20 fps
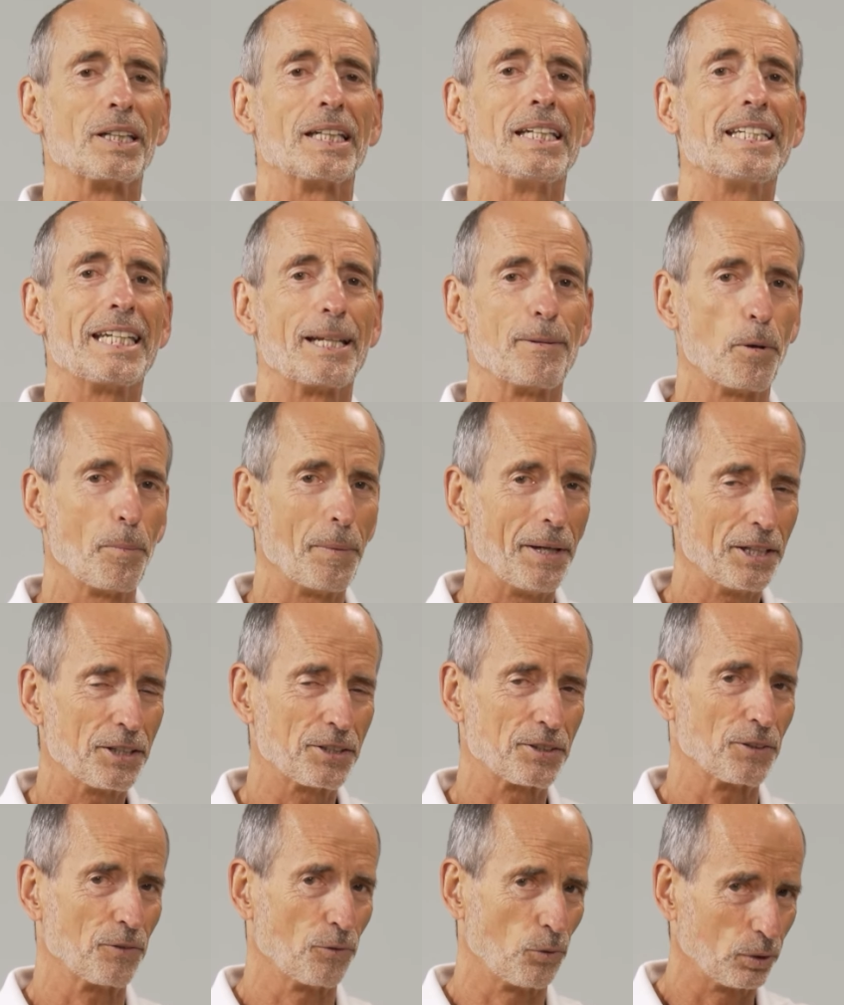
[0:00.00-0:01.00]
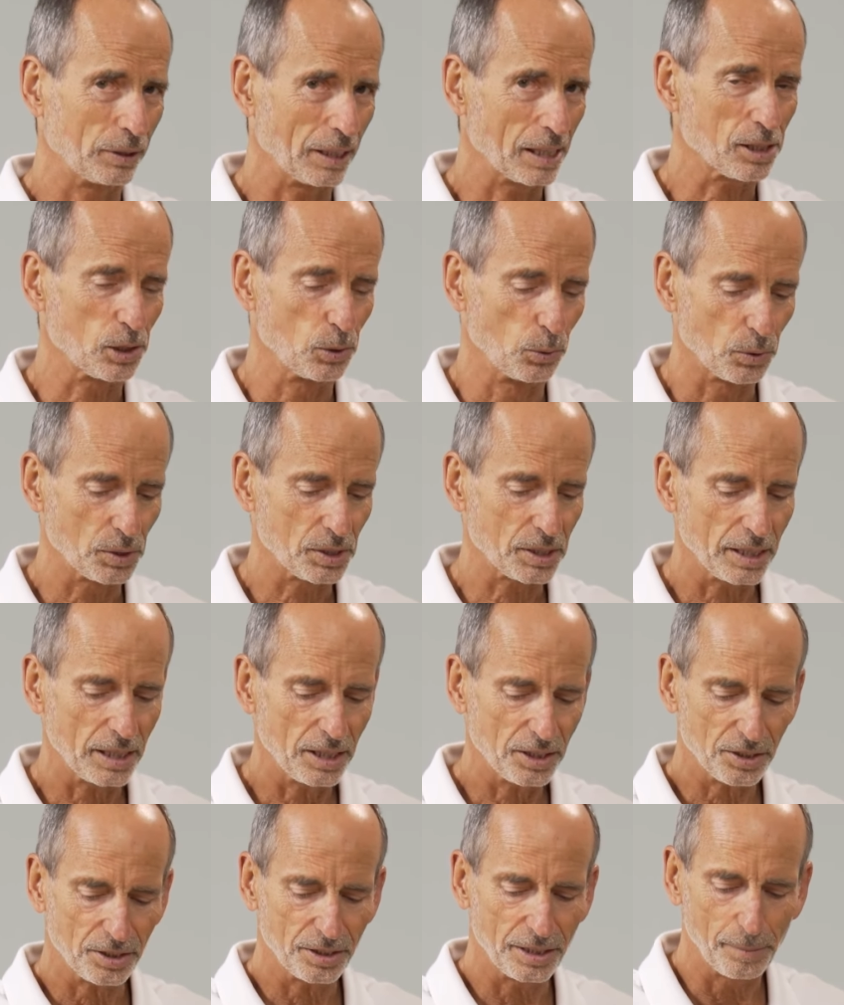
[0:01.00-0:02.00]
and at that moment, you
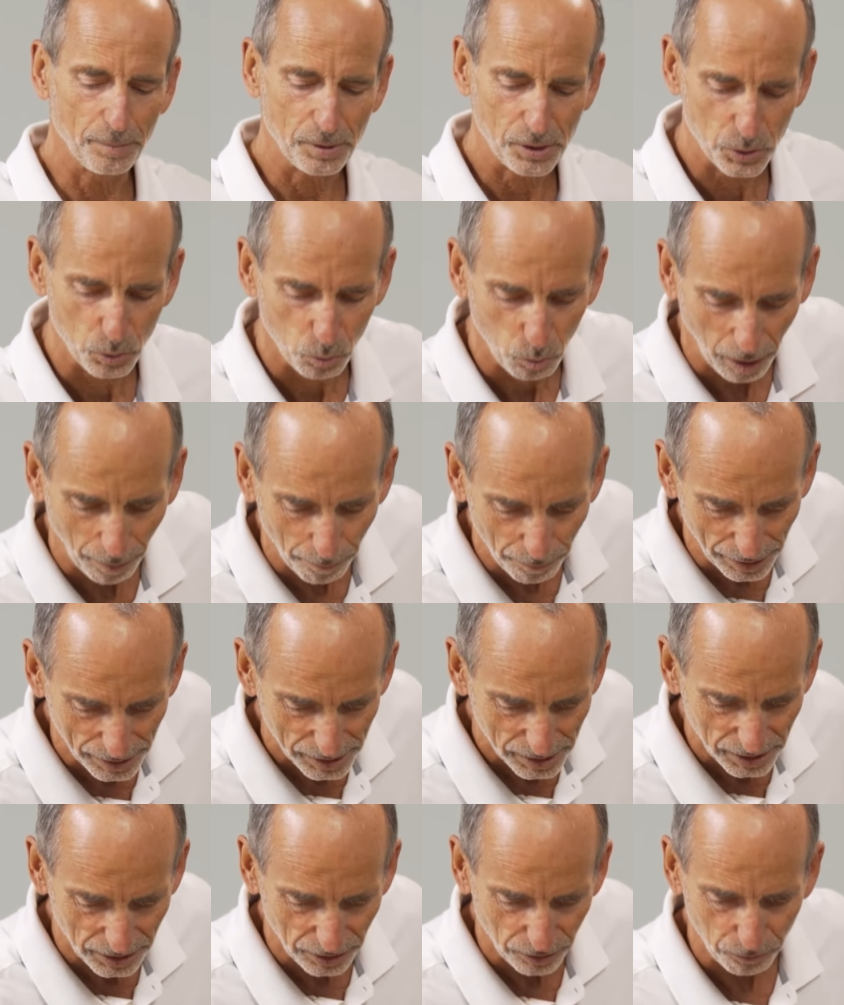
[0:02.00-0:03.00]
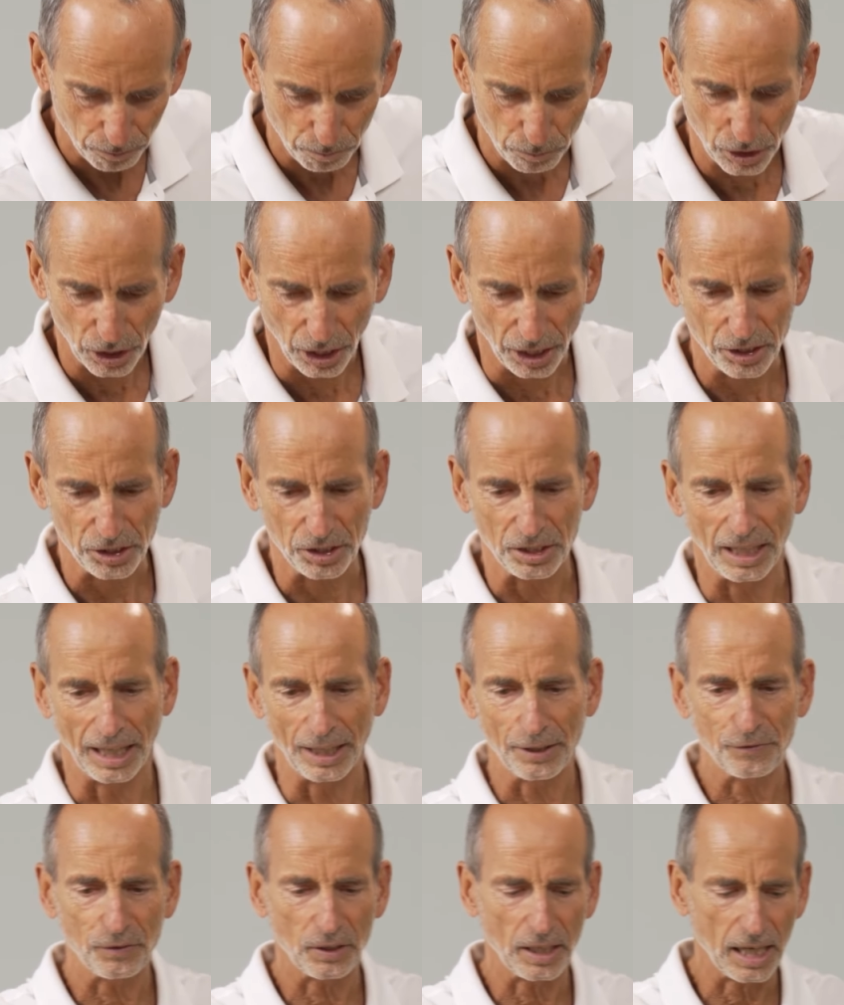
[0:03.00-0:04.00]
place your right hand,
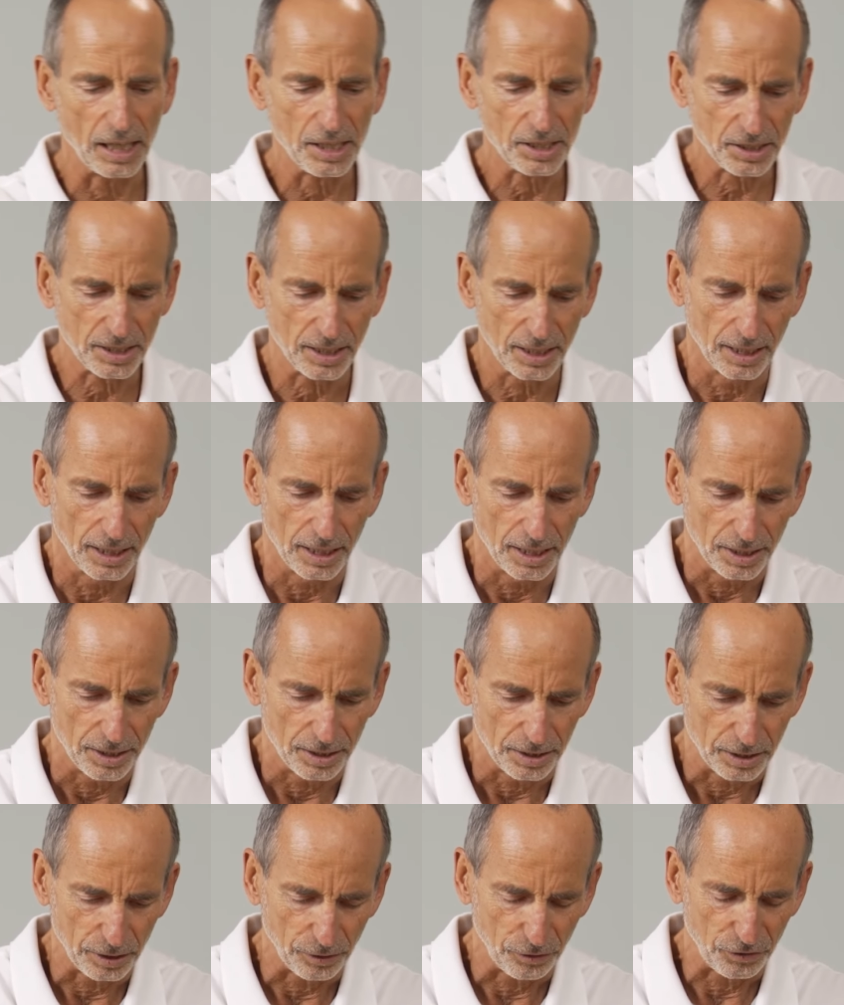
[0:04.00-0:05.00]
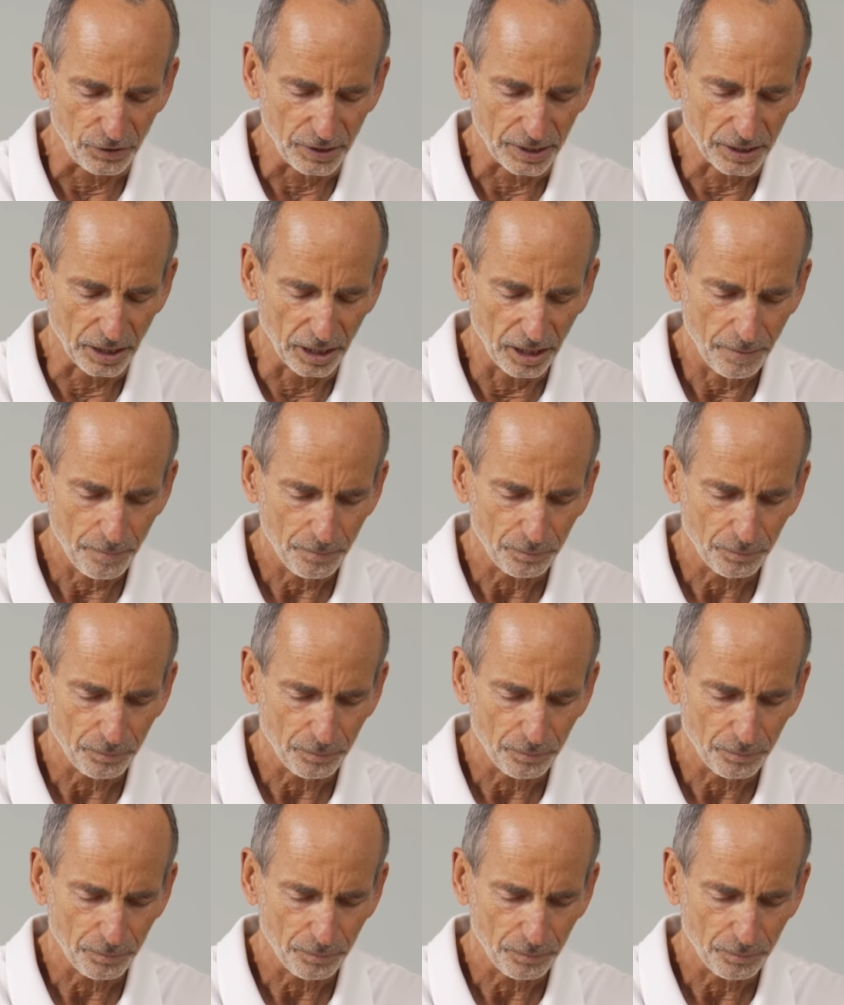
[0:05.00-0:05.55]
the fingers that is,